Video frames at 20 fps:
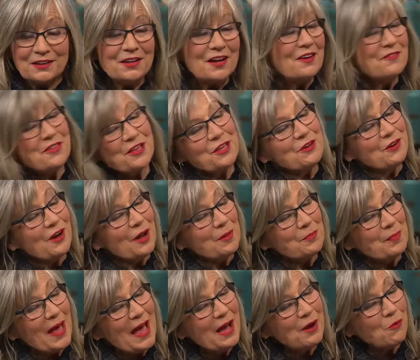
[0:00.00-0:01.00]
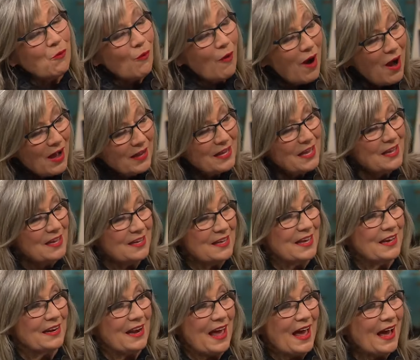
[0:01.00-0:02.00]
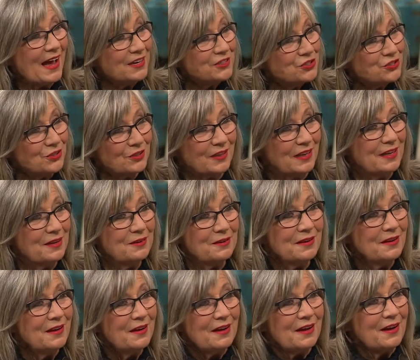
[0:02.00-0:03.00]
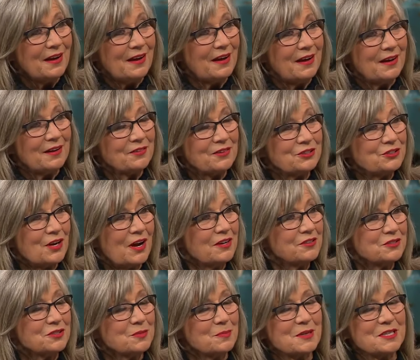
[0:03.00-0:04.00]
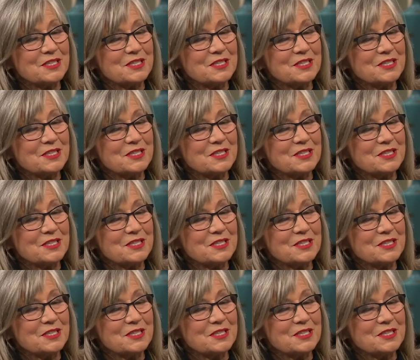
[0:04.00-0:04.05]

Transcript: love that you got back walking again, actually. The doctors